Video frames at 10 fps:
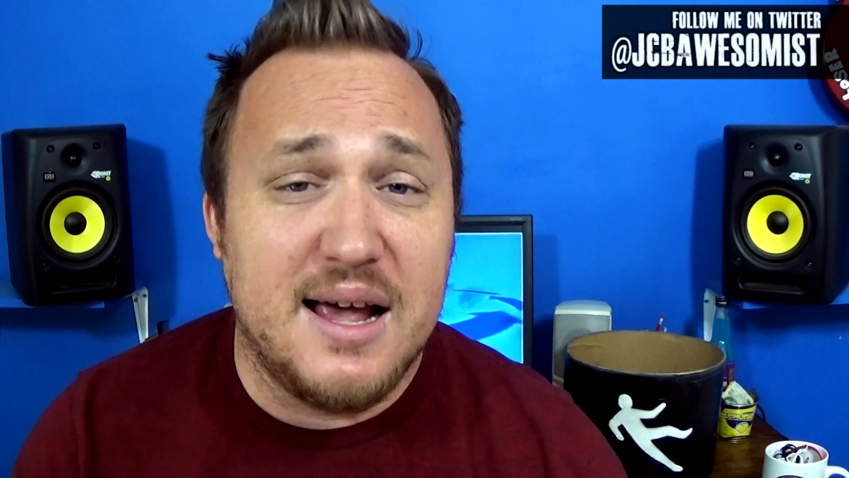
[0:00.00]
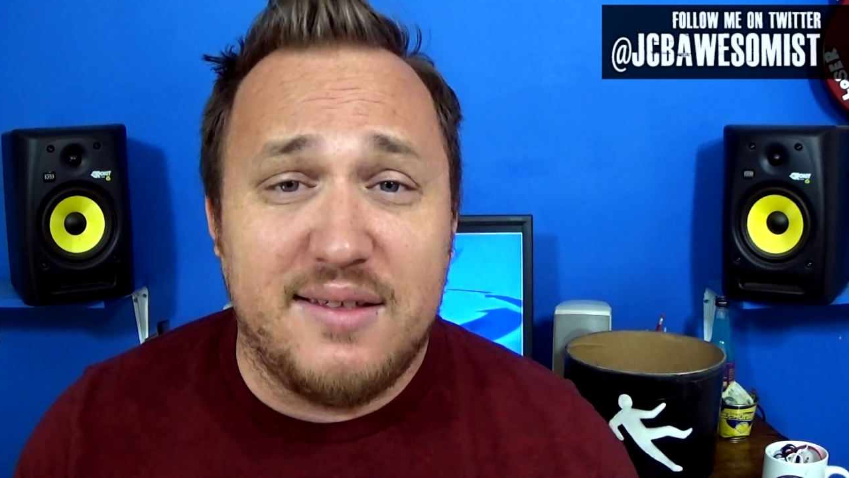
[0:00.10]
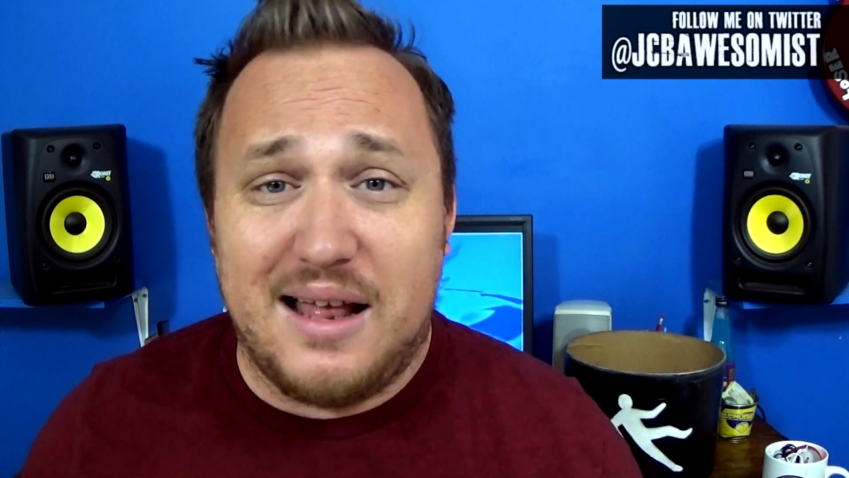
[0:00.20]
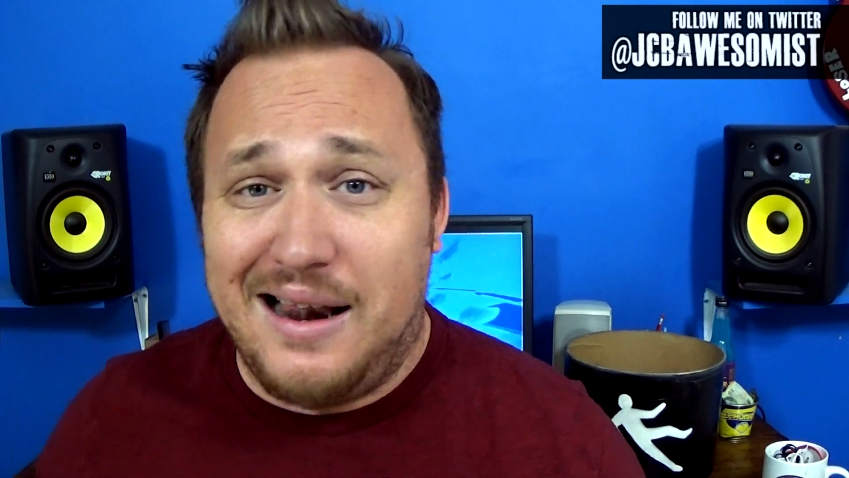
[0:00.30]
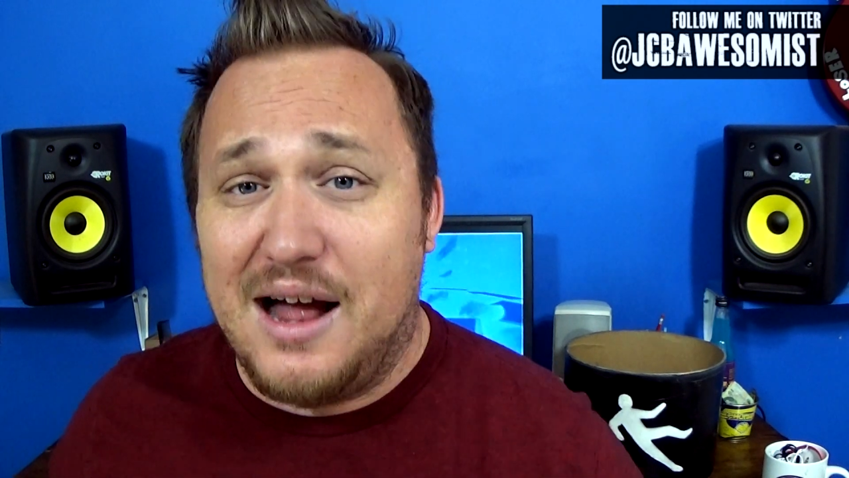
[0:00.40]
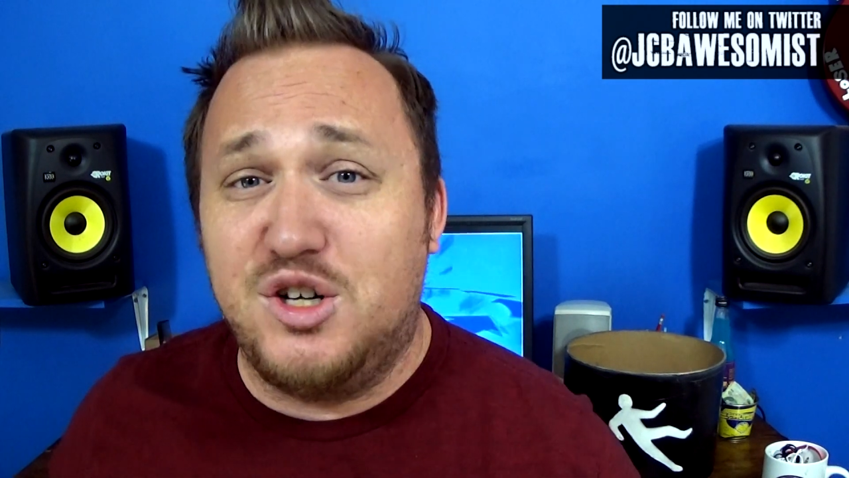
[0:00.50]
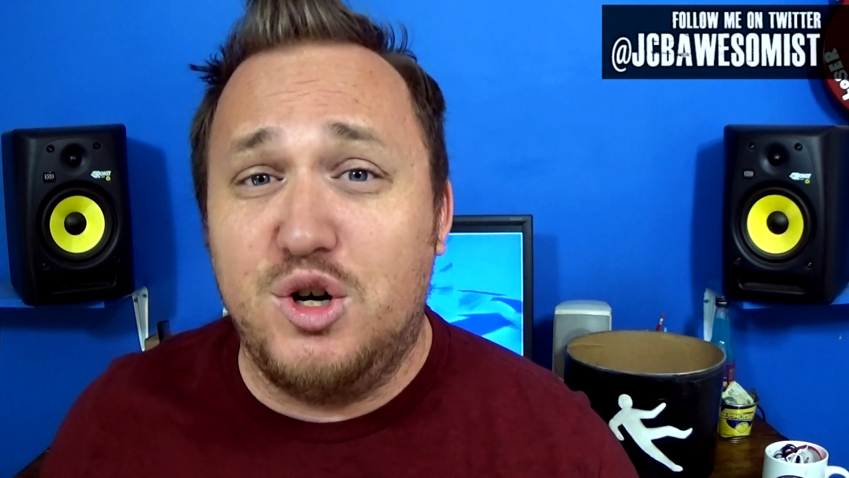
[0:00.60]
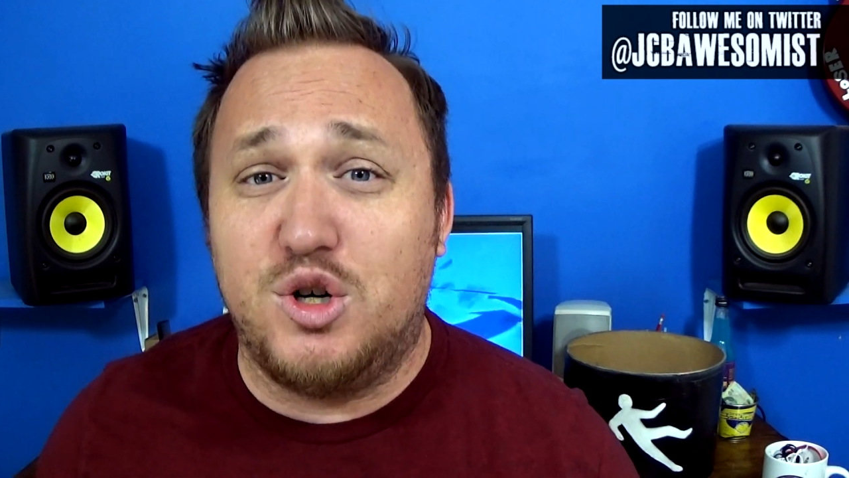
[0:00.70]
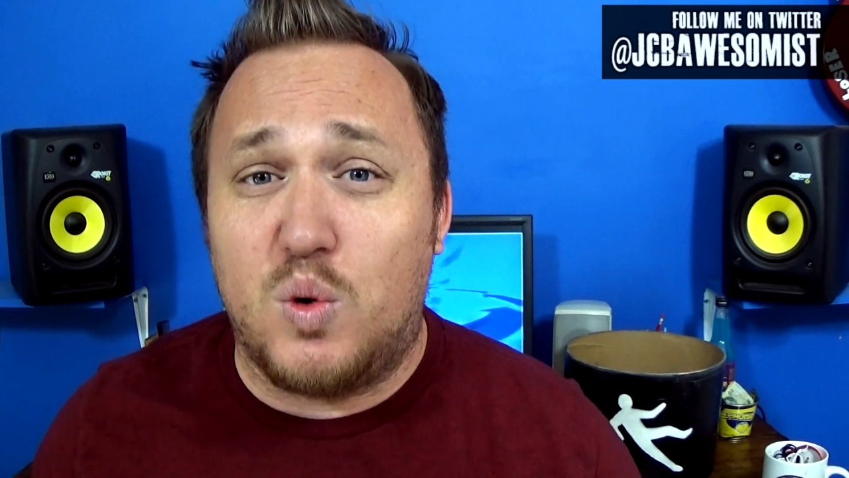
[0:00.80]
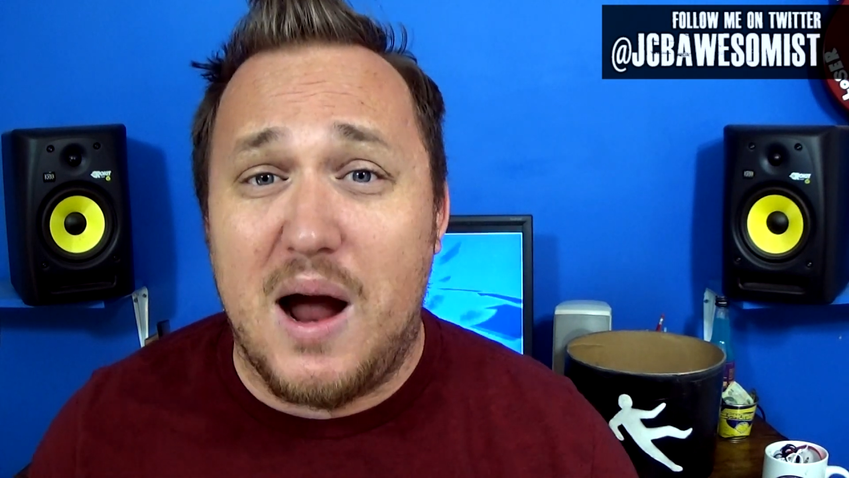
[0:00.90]
that allowed
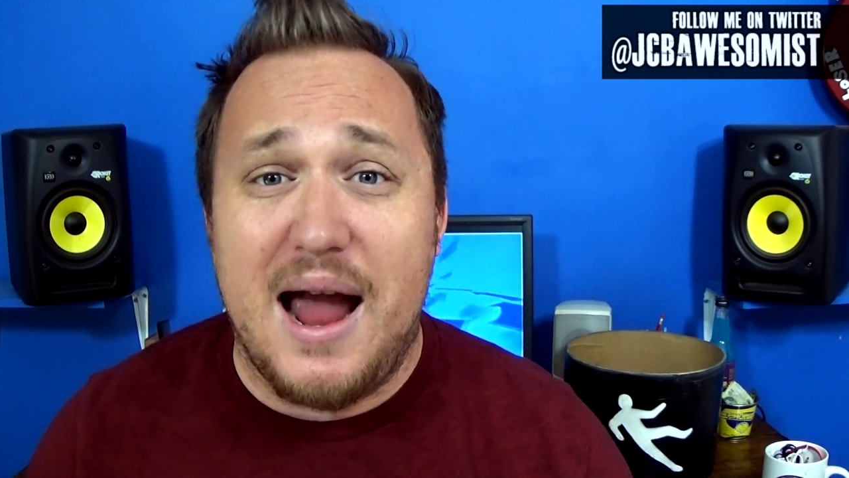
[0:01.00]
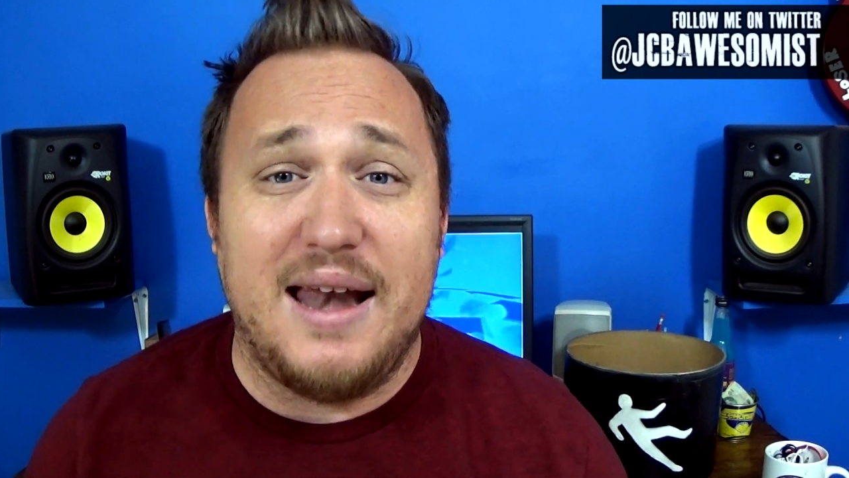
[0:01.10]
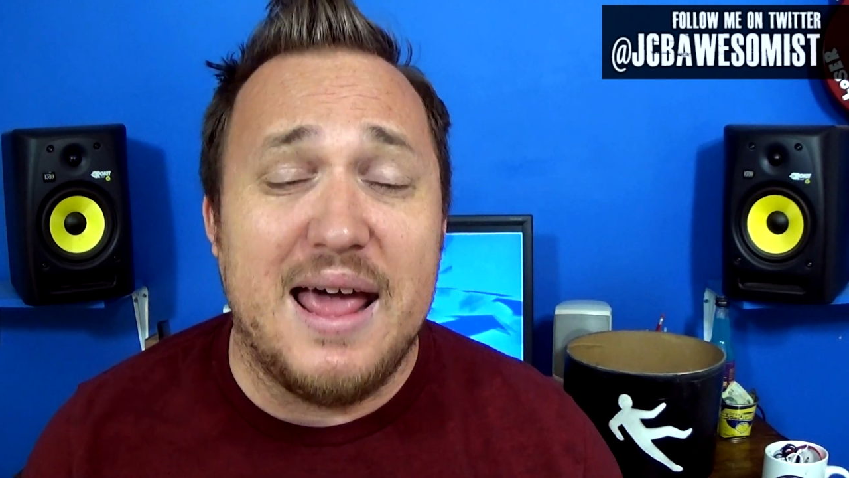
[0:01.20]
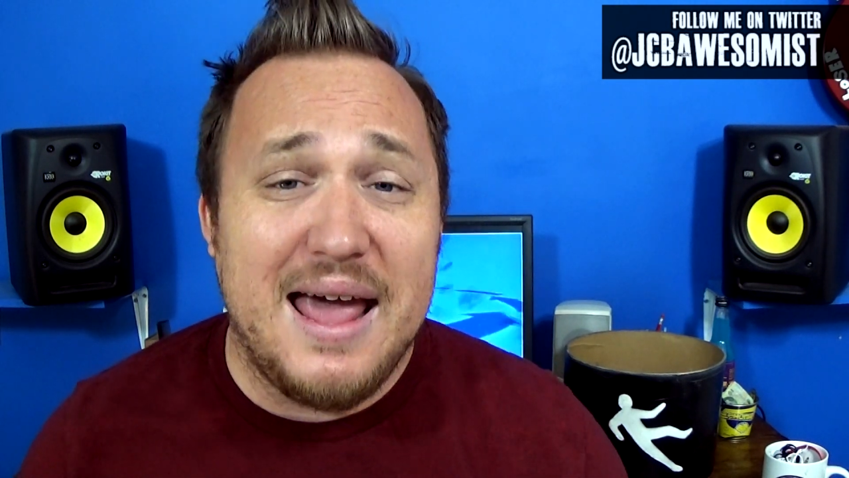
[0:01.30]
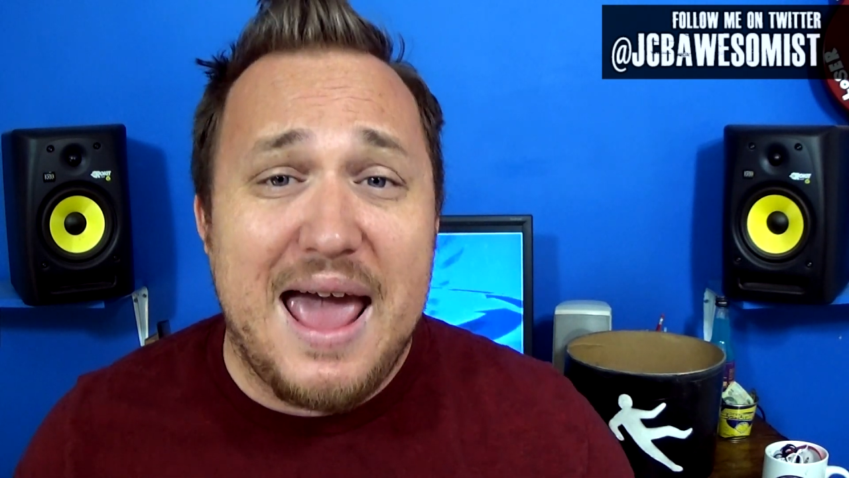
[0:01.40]
you to ride